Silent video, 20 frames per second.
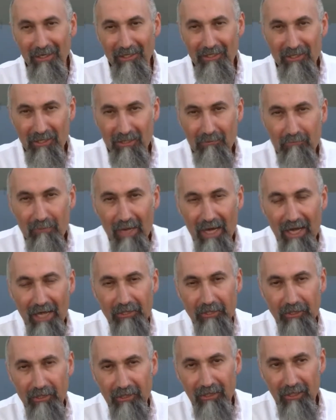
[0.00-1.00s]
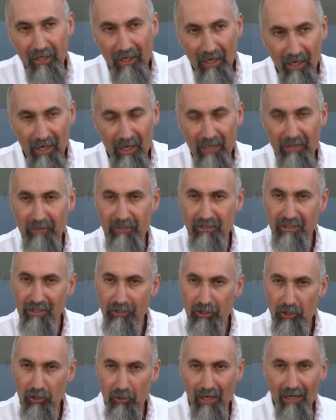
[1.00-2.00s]
just imagine us
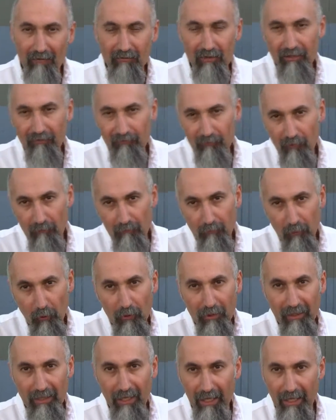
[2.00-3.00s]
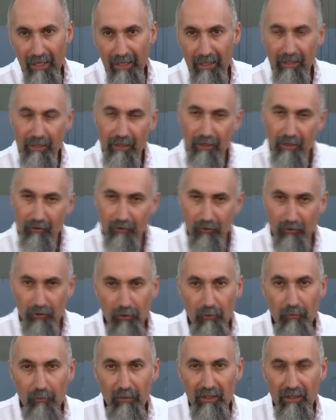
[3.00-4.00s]
traveling from point A
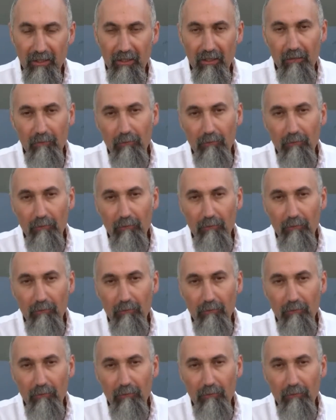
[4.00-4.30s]
to B,